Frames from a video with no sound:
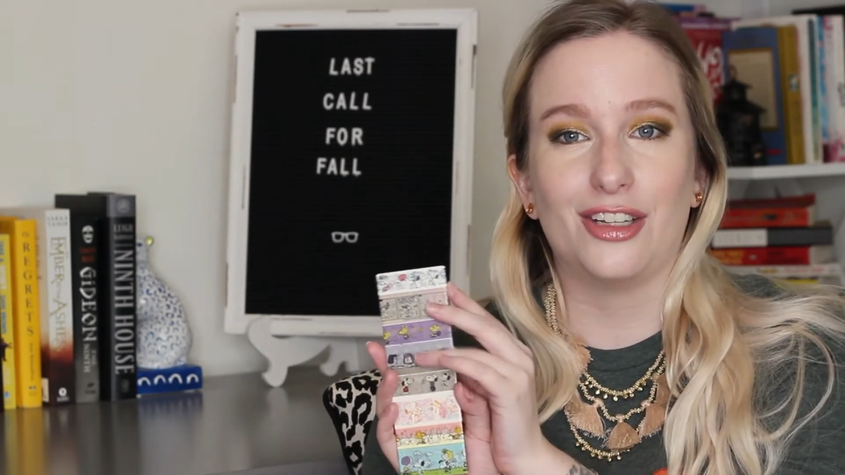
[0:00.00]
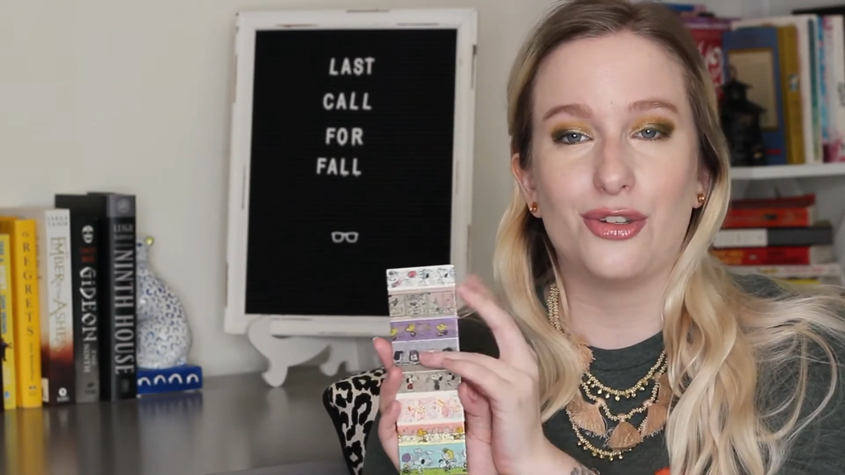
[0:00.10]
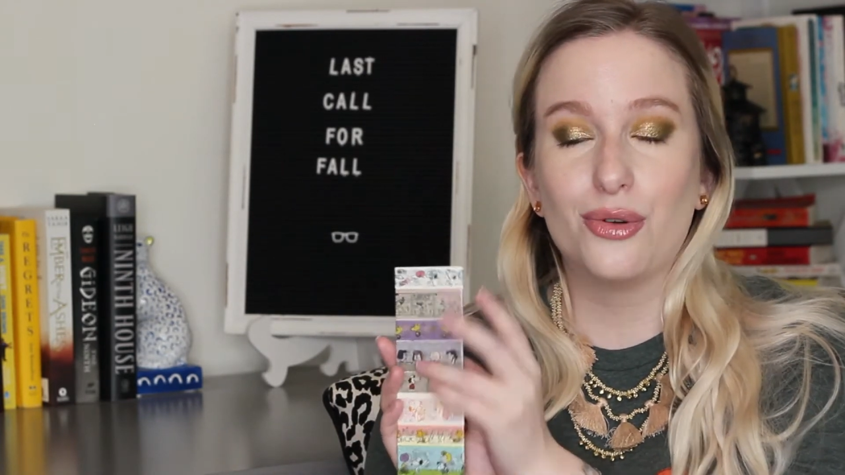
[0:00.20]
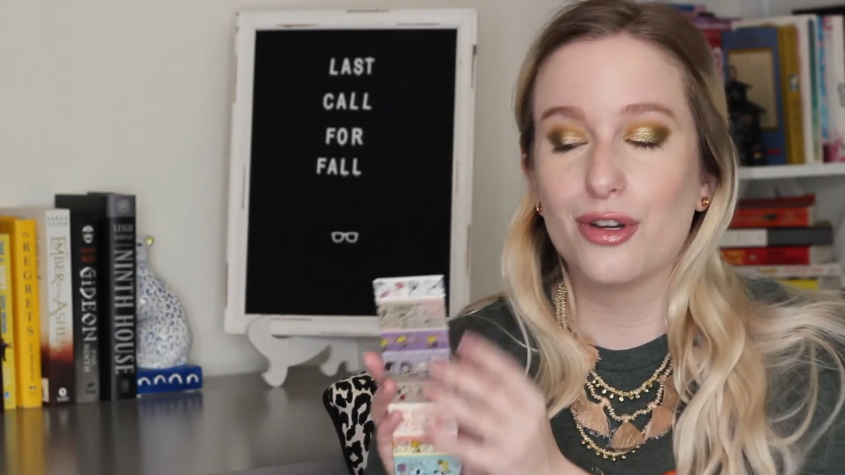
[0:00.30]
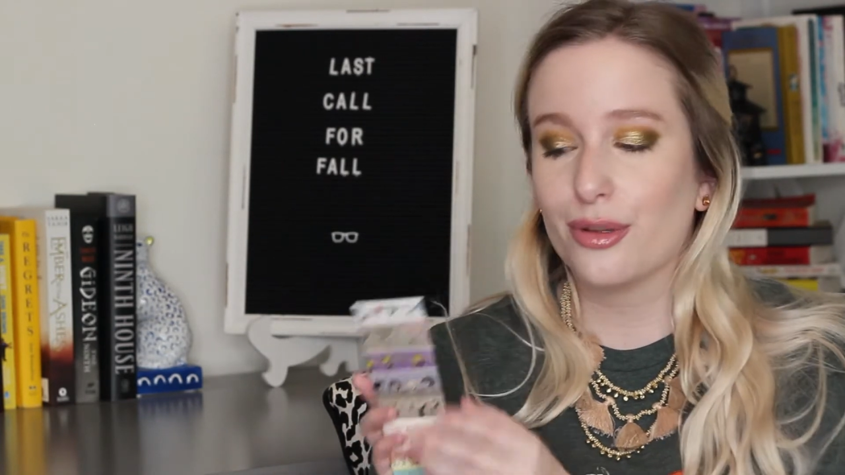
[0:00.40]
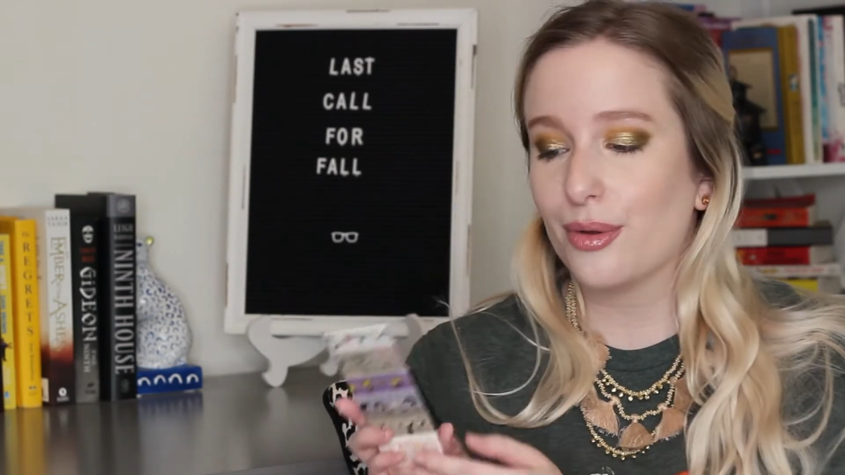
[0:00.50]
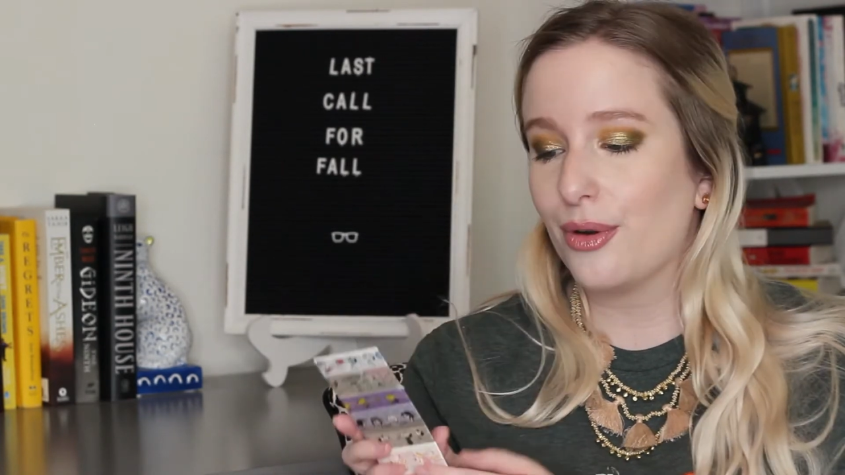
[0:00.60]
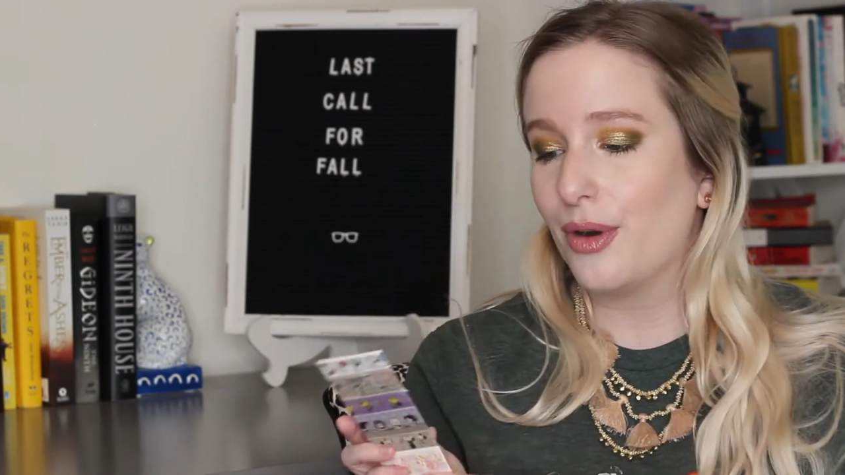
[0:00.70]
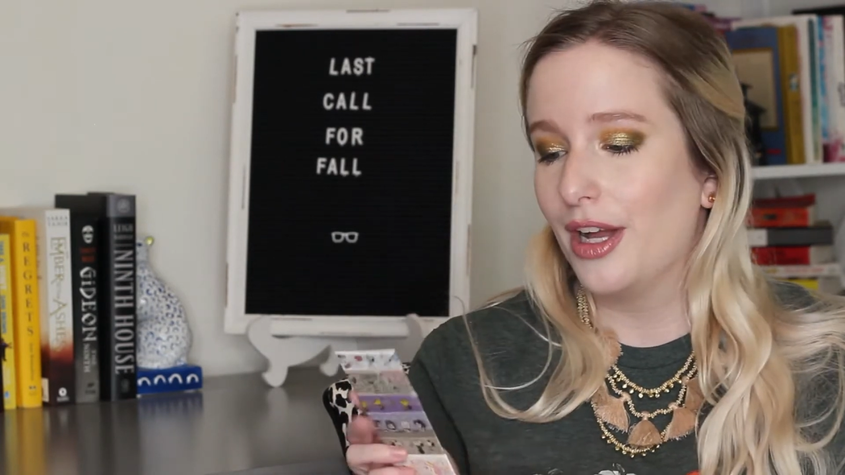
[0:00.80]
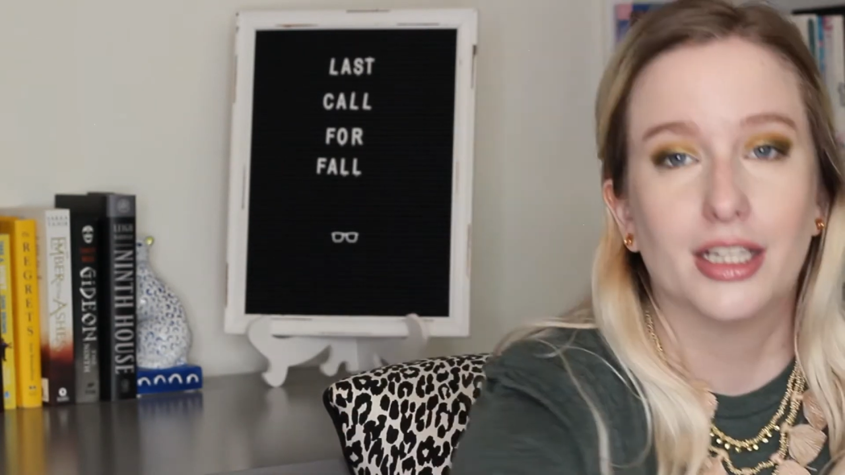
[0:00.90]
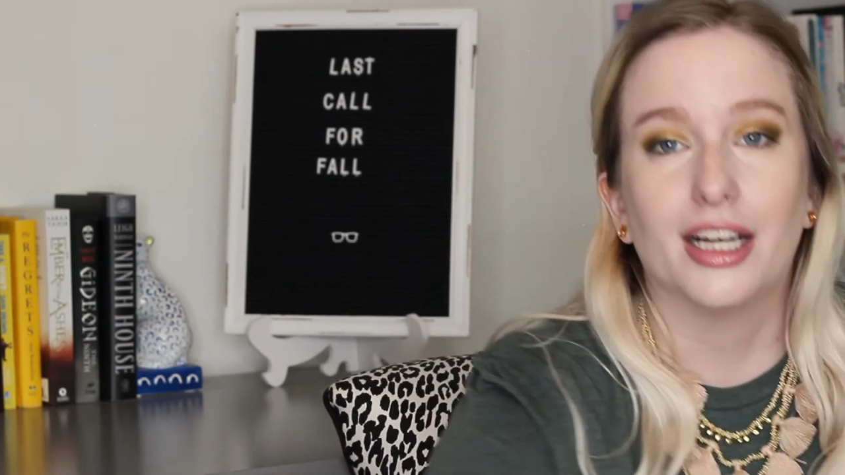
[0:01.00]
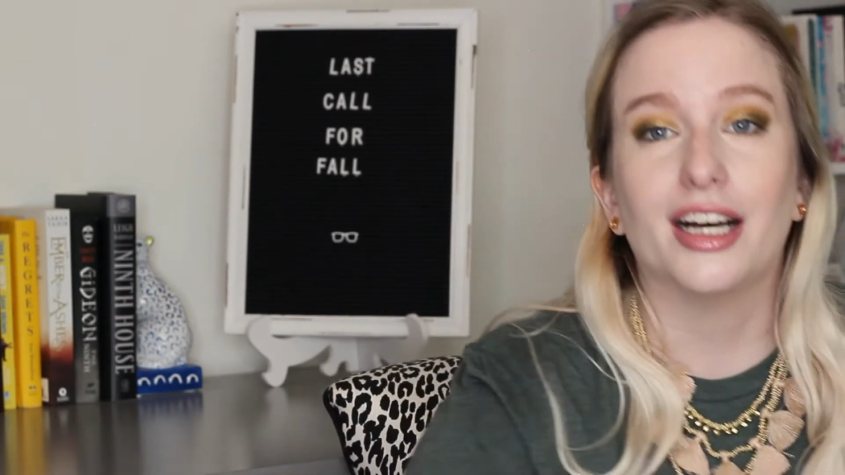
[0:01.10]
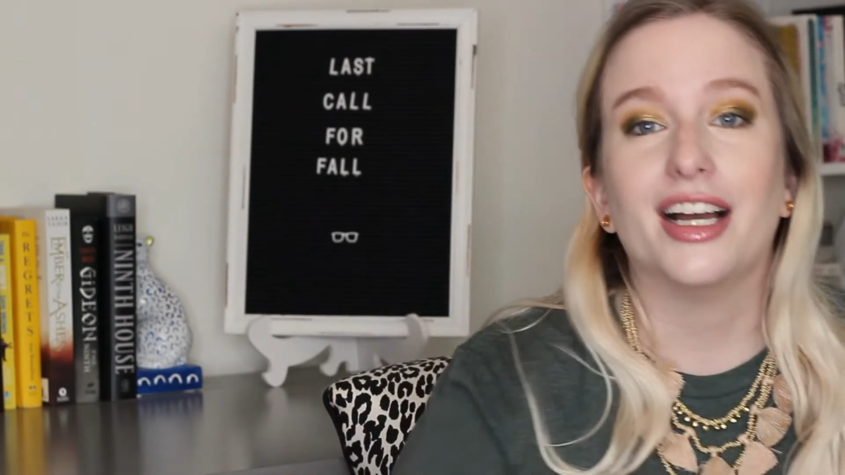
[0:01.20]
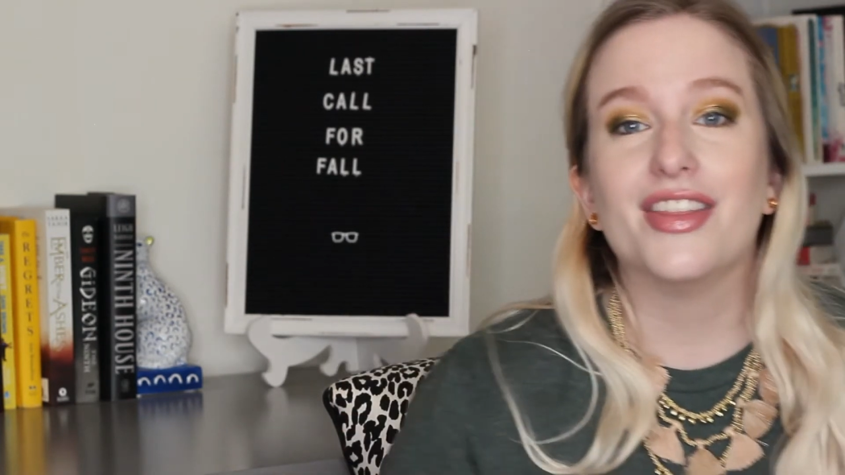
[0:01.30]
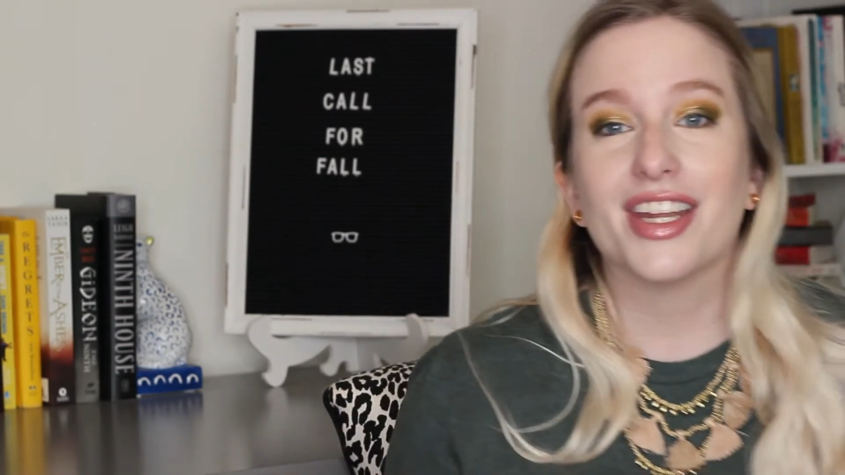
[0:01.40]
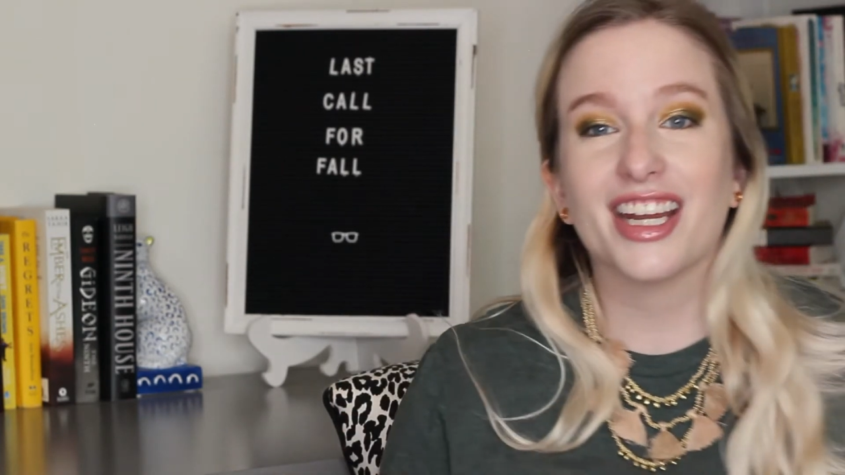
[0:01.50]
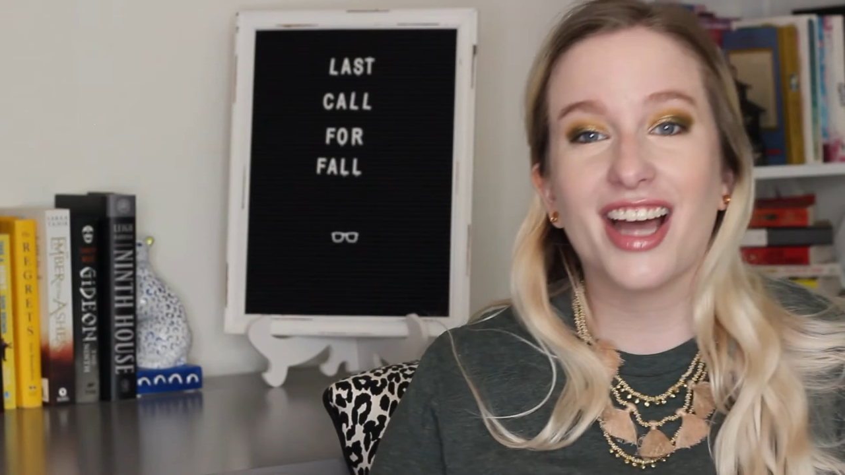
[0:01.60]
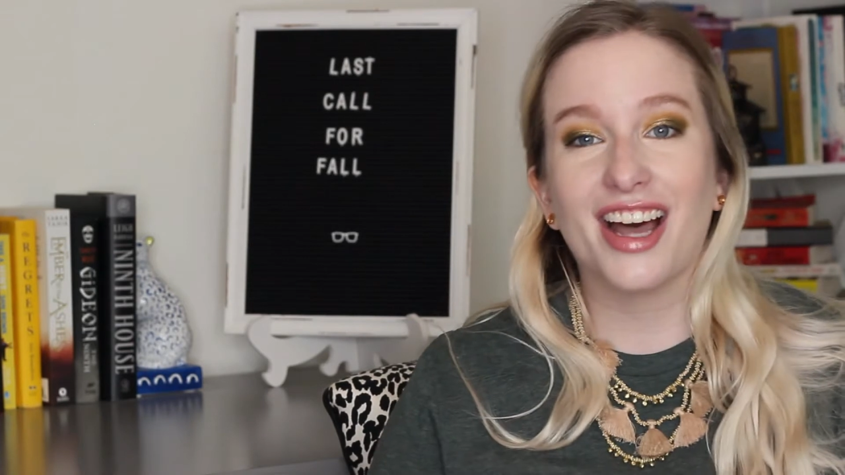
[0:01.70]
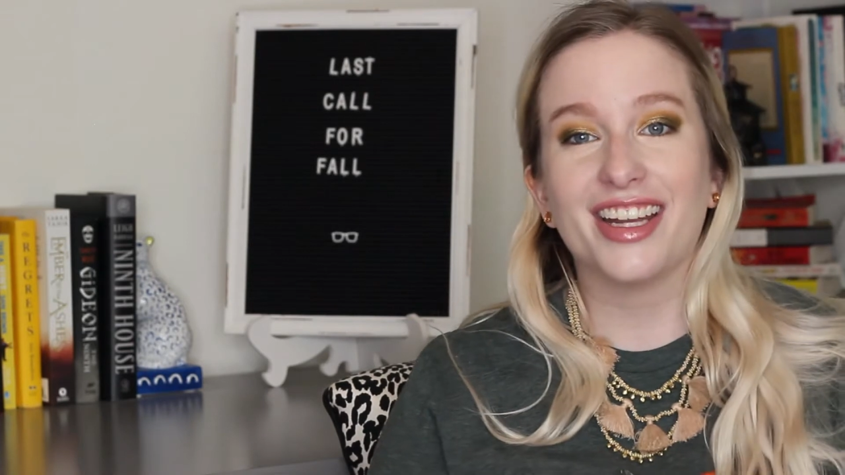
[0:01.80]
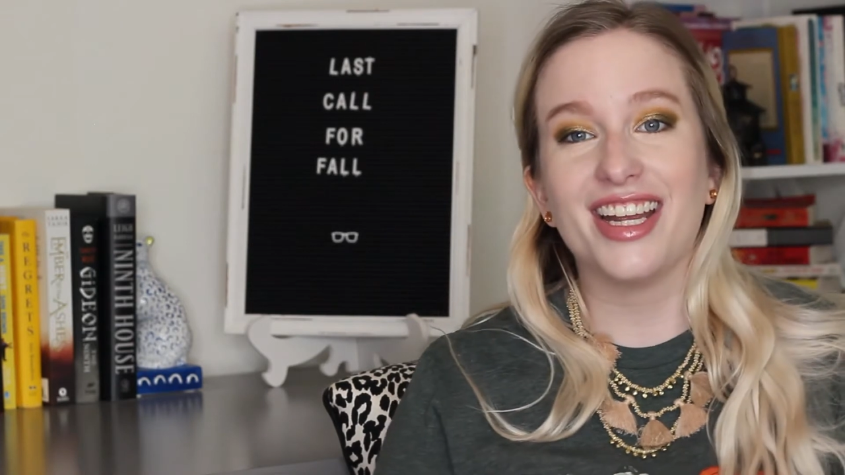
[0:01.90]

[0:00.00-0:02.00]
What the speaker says: tour through. And then I got